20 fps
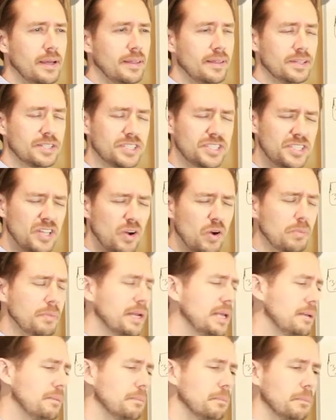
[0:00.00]
There's so
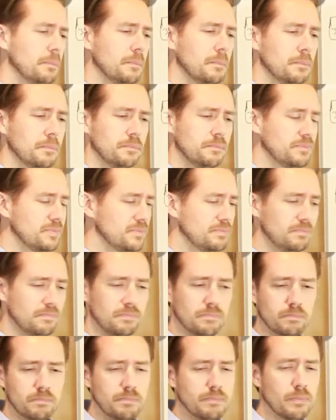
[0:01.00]
many
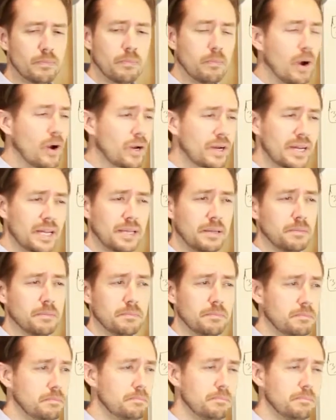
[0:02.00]
marketing